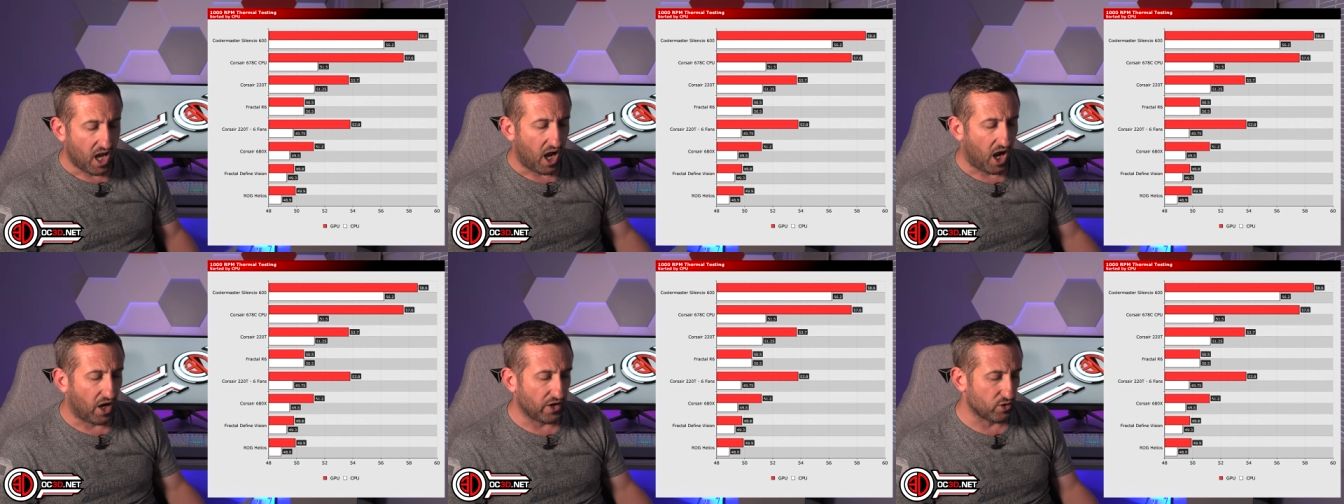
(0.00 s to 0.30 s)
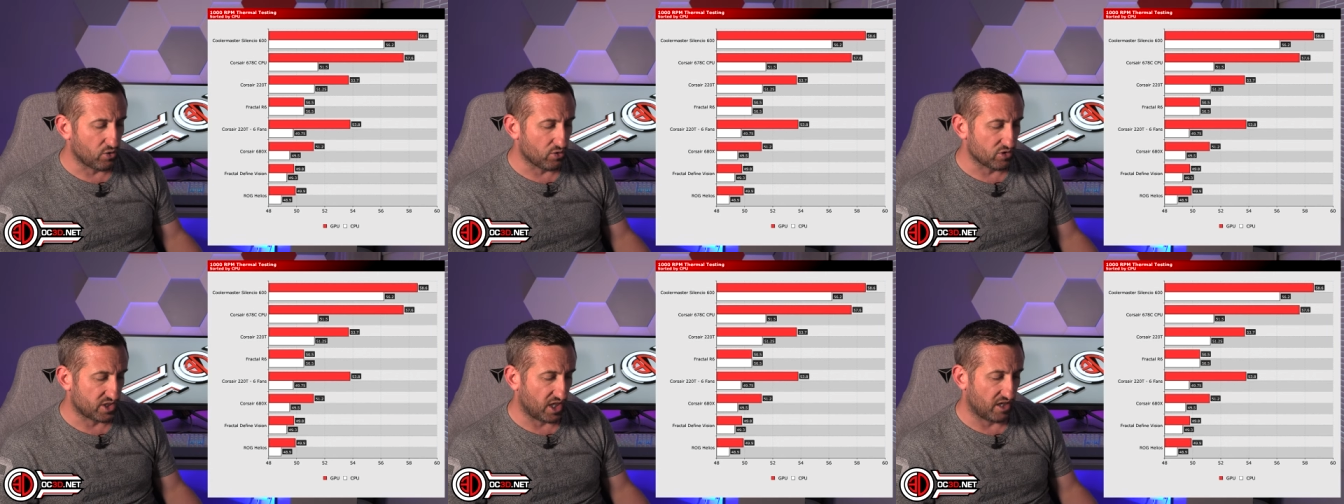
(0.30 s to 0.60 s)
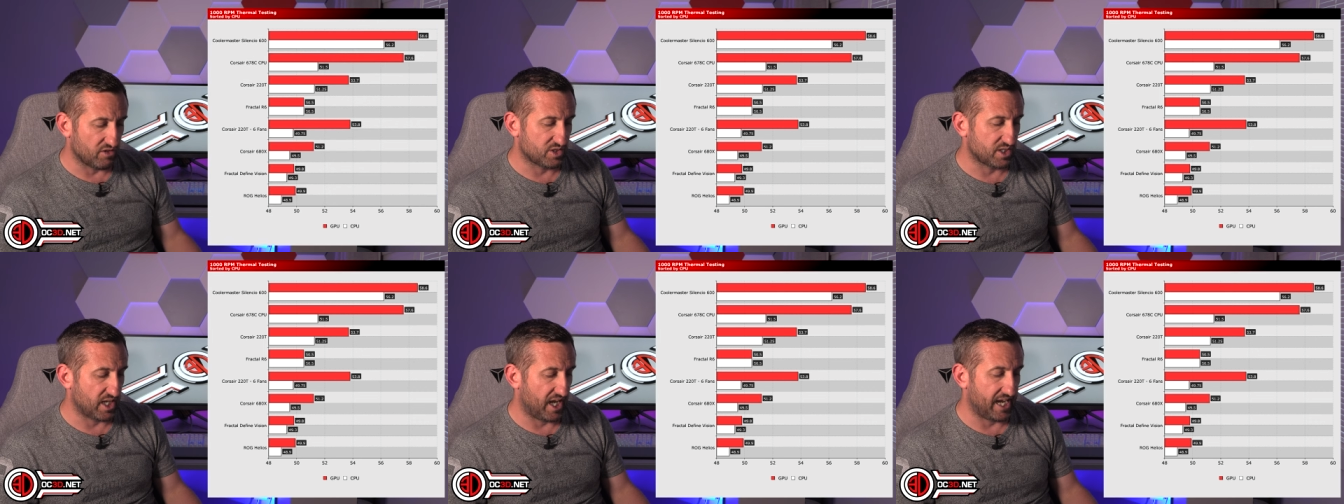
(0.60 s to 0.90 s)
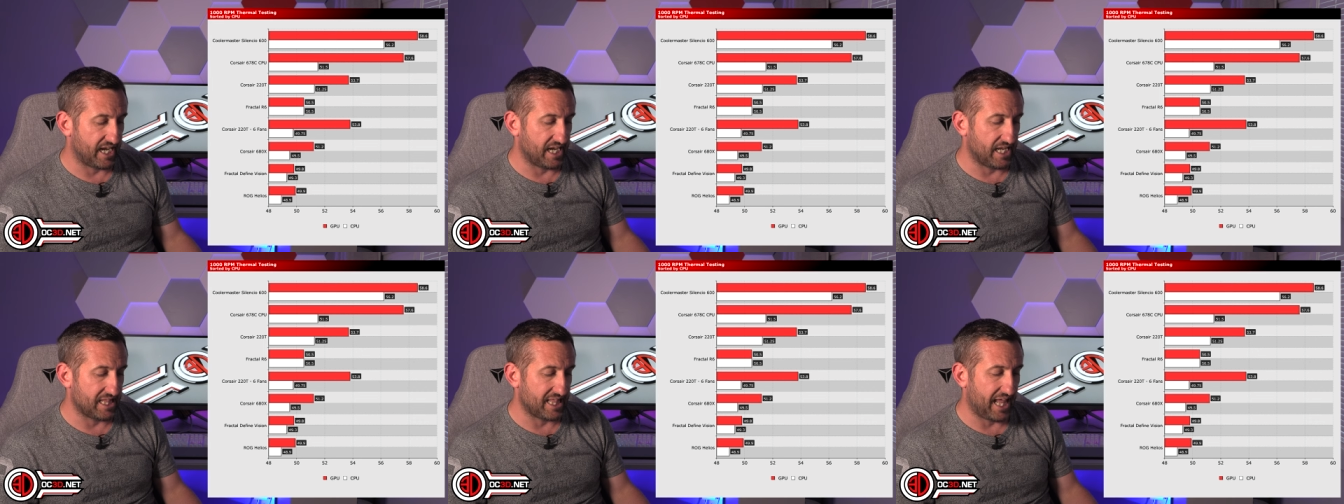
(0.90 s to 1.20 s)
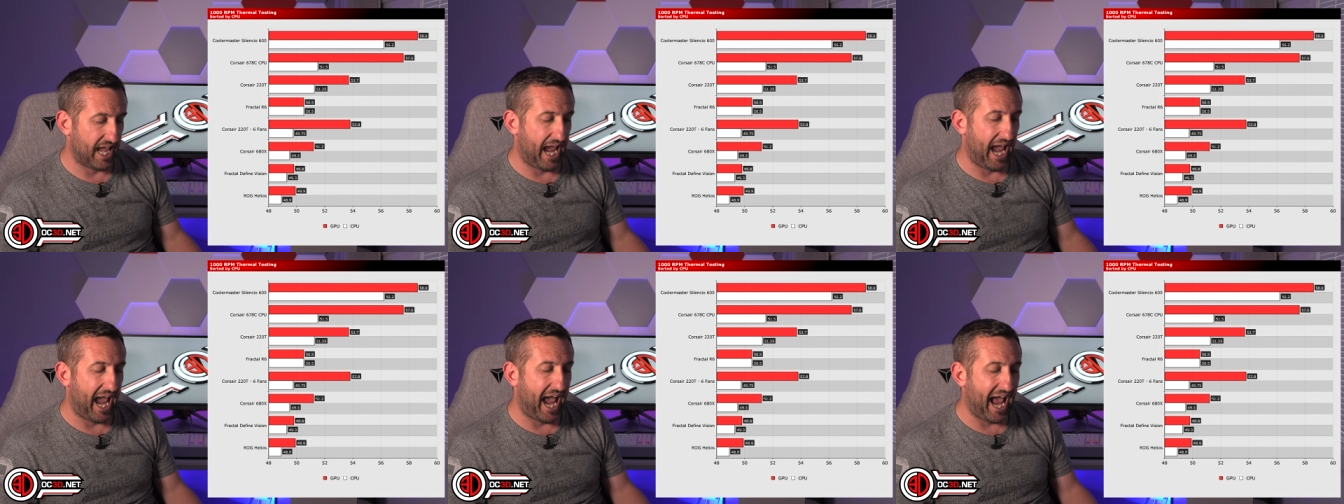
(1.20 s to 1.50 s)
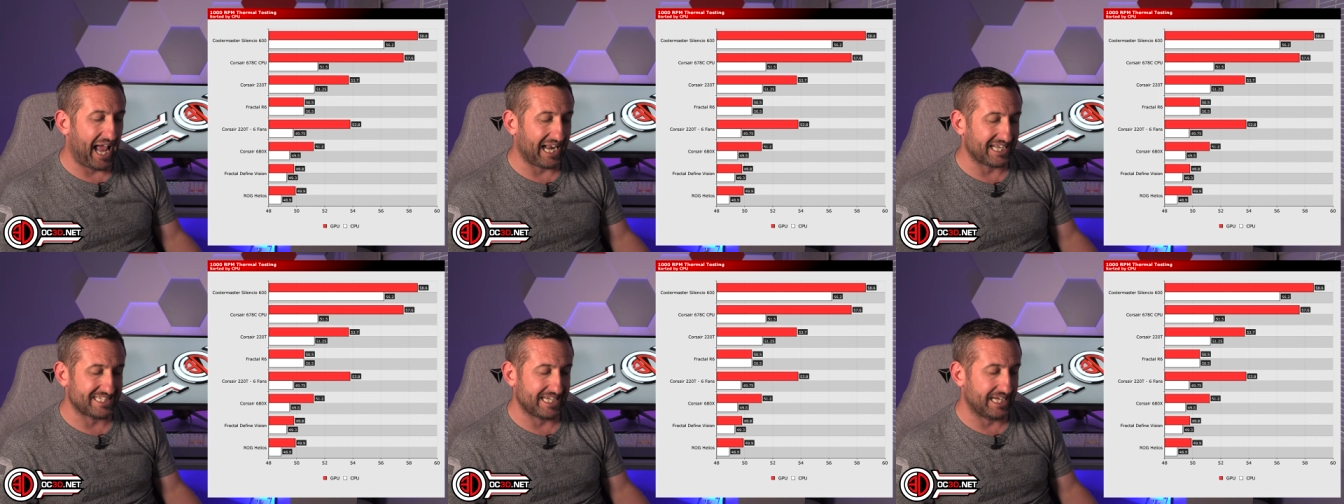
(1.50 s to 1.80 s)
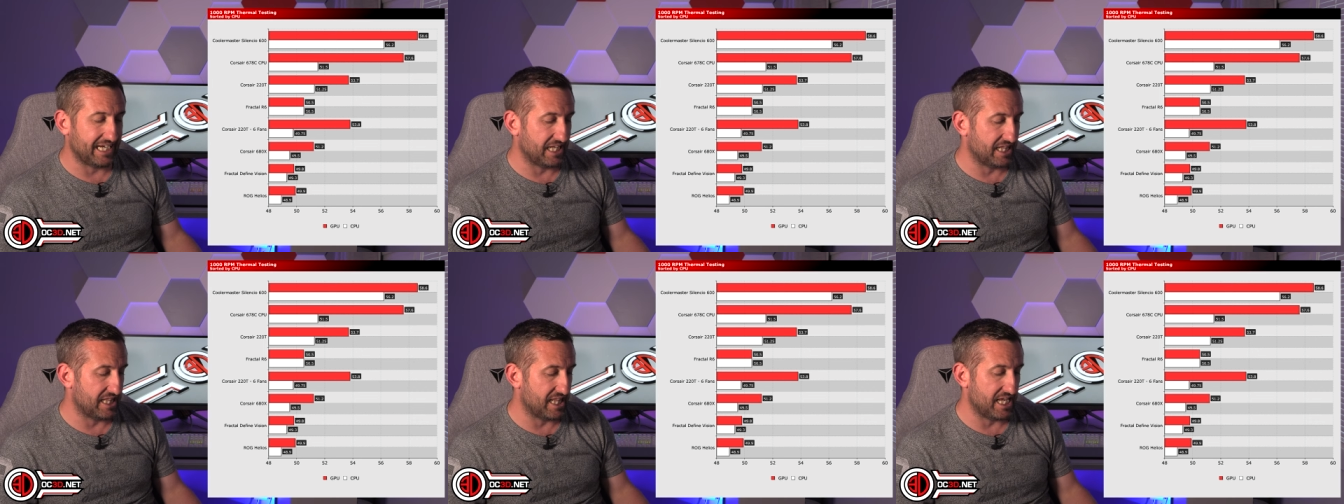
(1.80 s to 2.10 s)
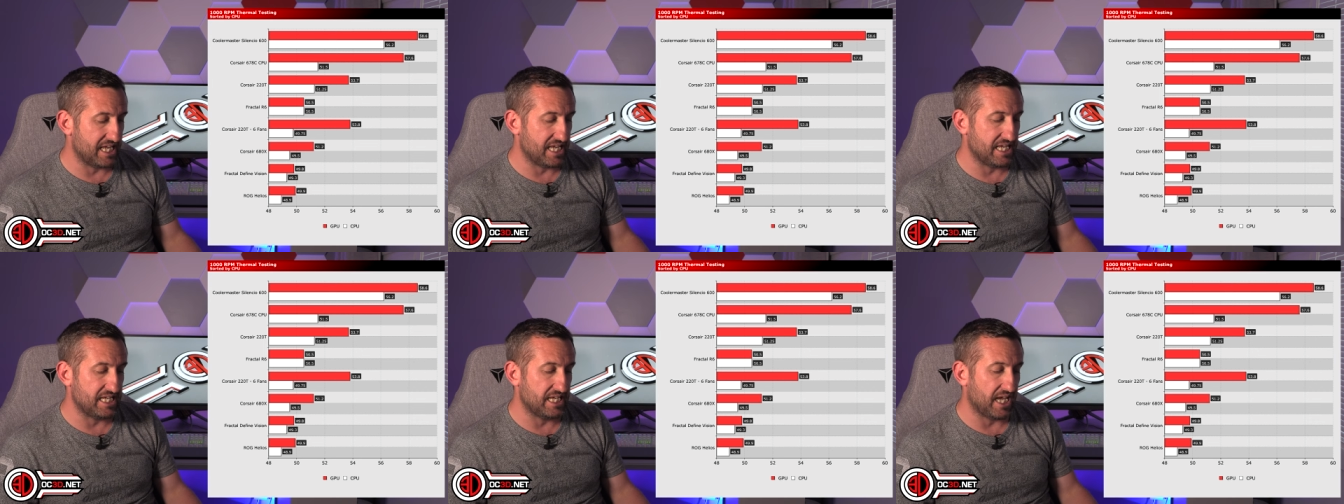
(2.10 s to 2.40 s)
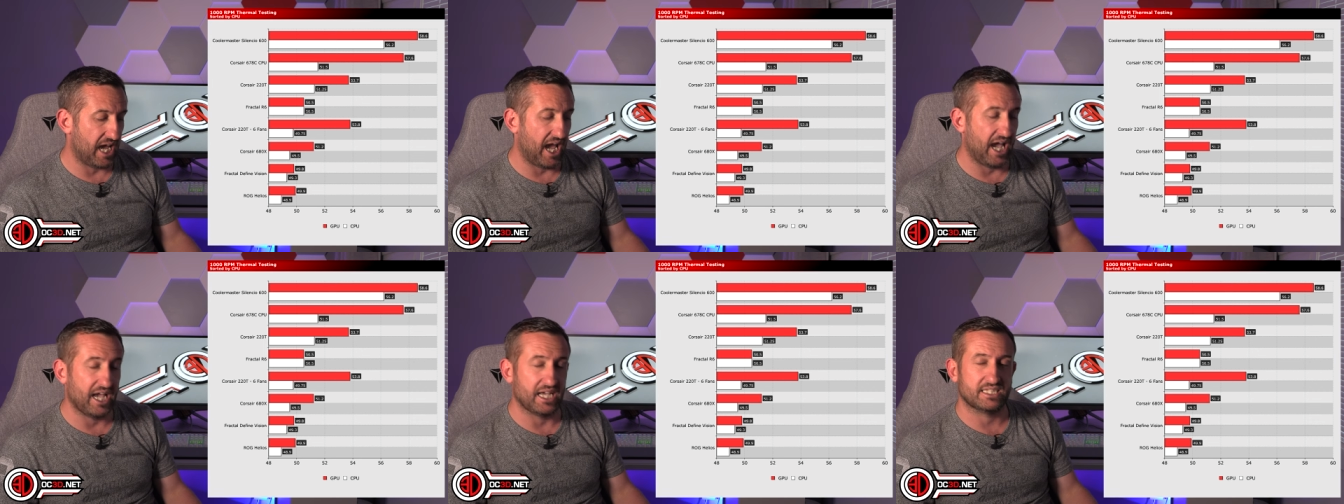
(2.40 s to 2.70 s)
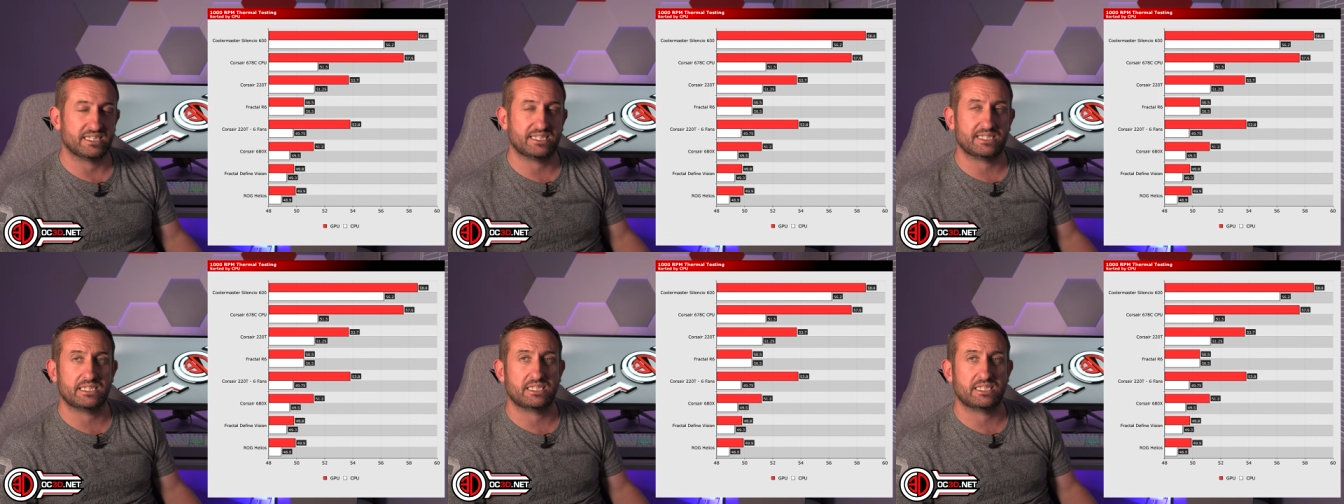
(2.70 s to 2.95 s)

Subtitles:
I'd also say that adding the